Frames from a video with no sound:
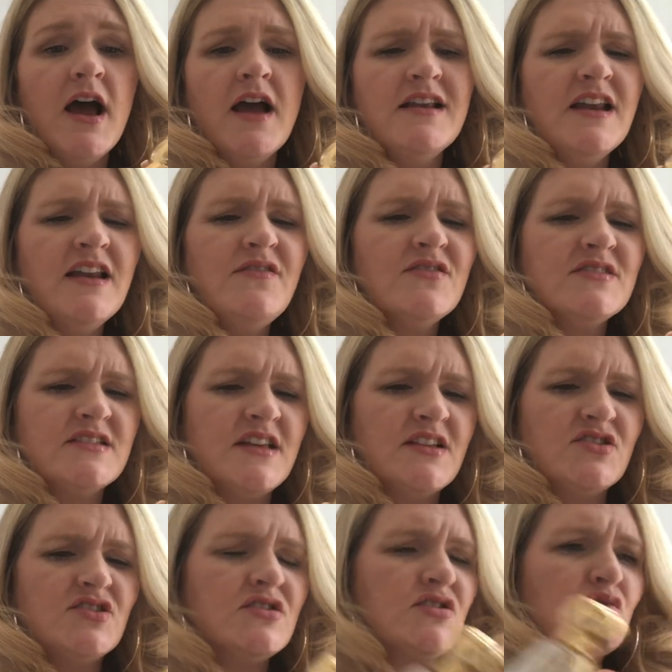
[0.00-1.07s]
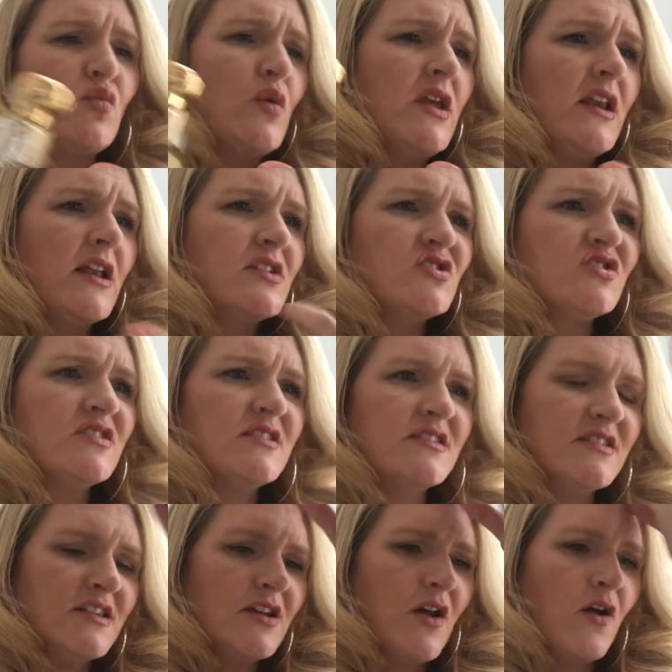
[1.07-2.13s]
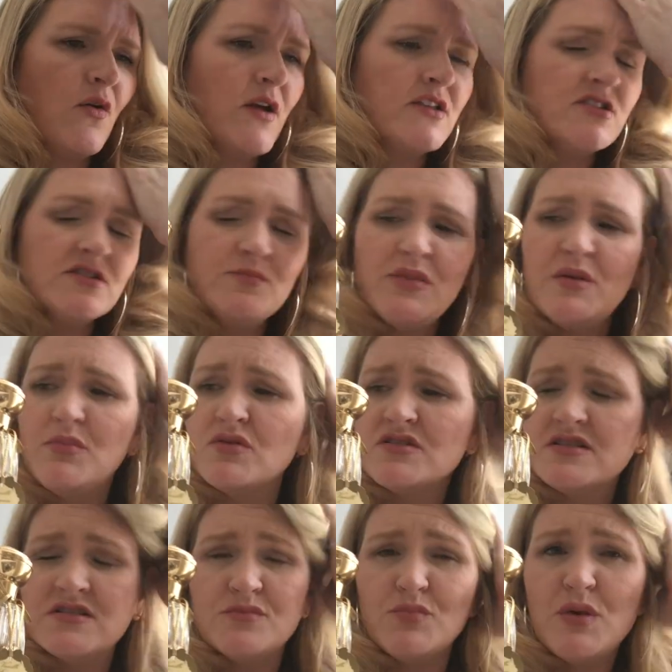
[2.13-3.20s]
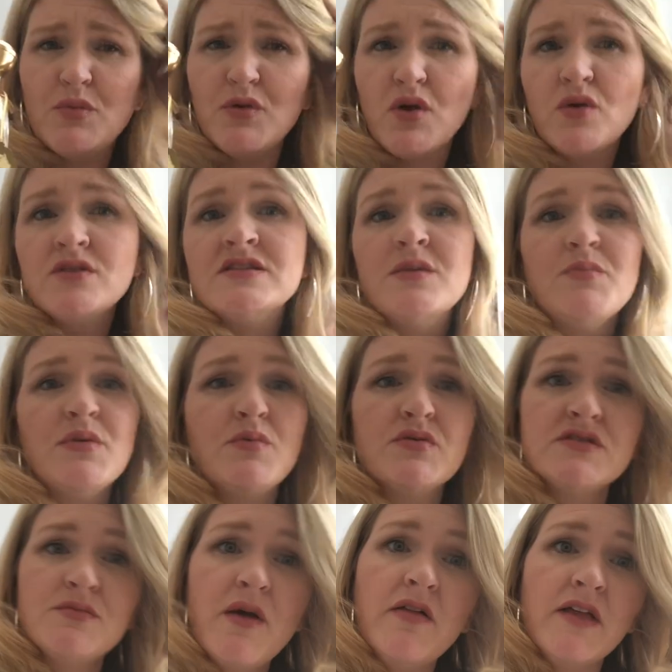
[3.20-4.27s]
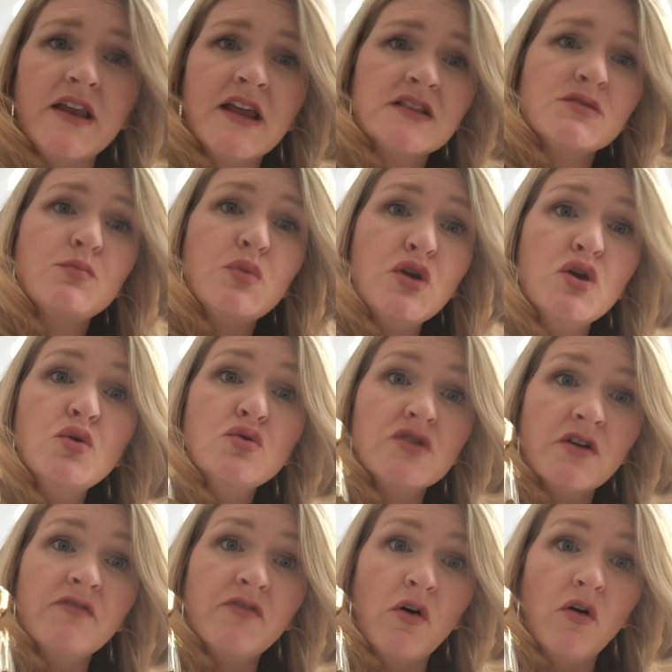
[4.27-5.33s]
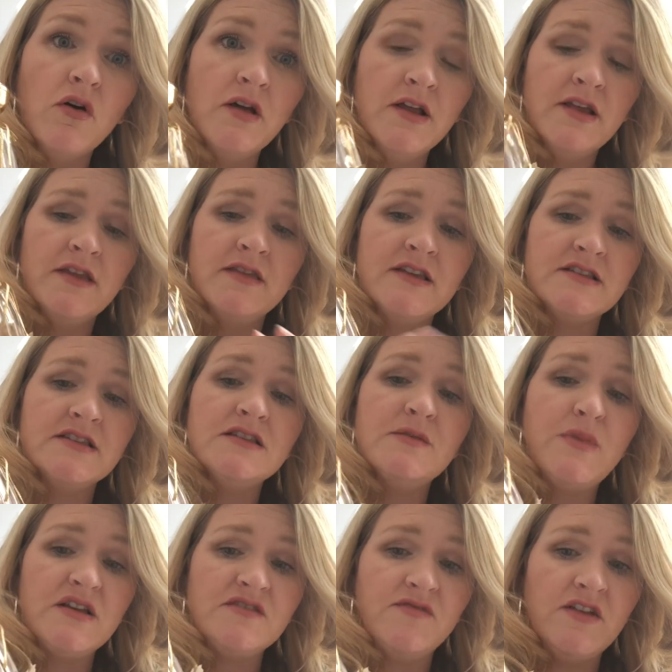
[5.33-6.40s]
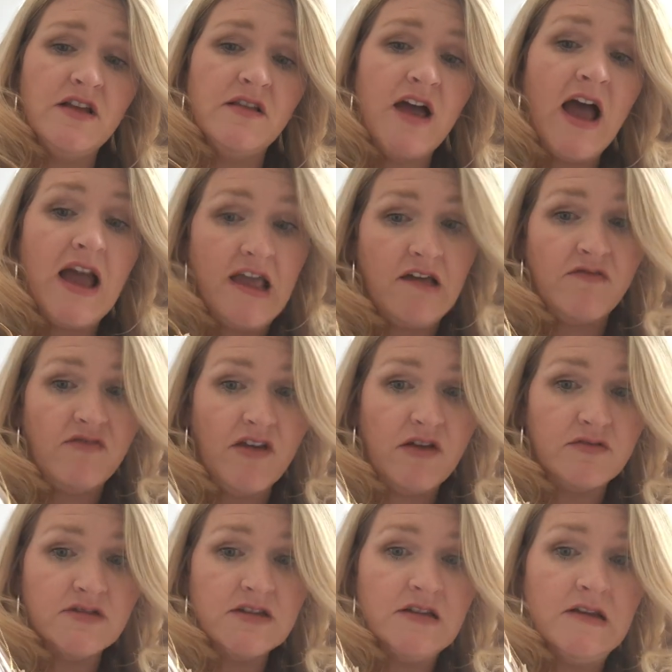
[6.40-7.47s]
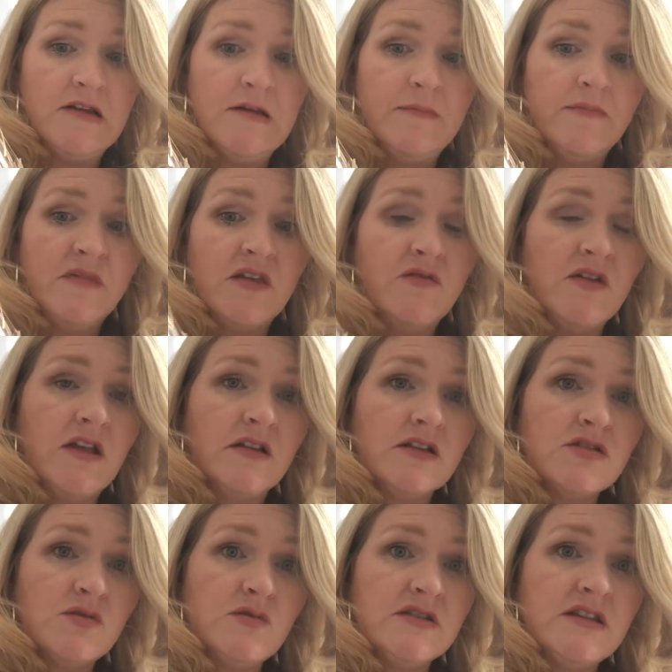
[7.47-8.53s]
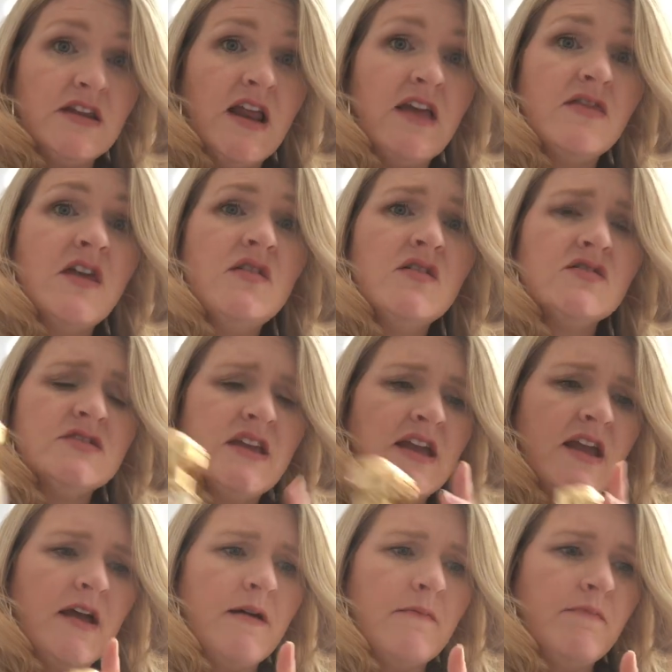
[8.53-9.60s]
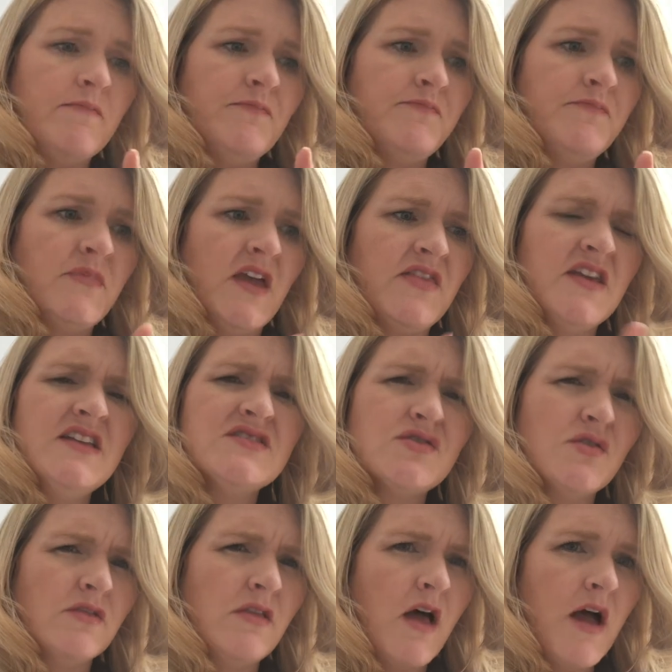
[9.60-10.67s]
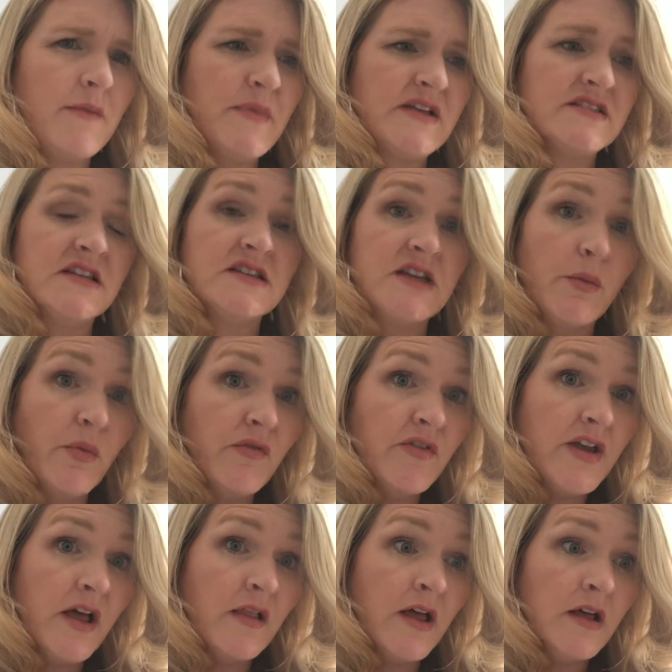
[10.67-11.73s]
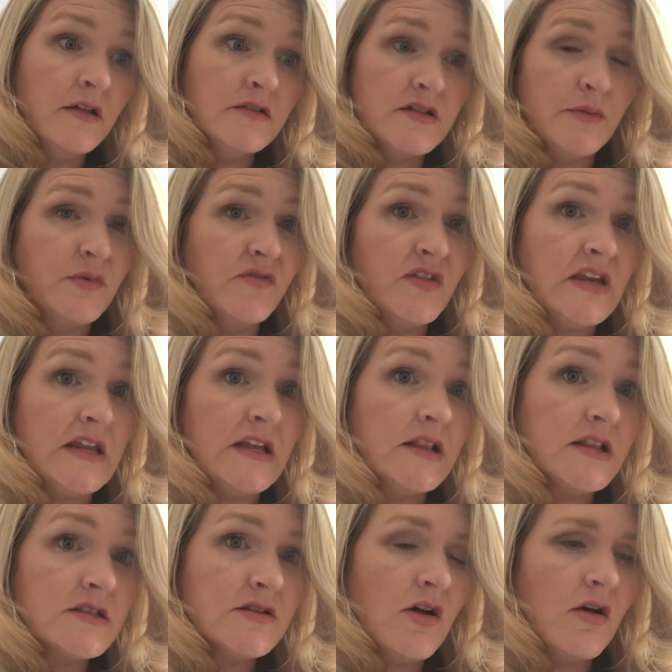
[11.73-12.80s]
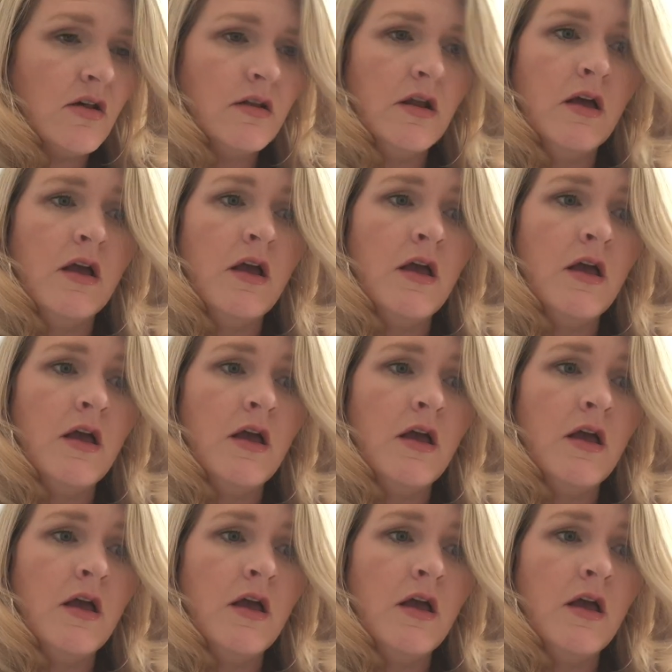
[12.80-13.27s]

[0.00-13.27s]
I'm not even, it's just sweet. It's just, you know, it just, people, people notice it. People smell it. It's beautiful. This is the best vanilla I have found vanilla exquisite. And then there's a, um, I think it's Guerlain makes a double vanilla, double vanille it's called.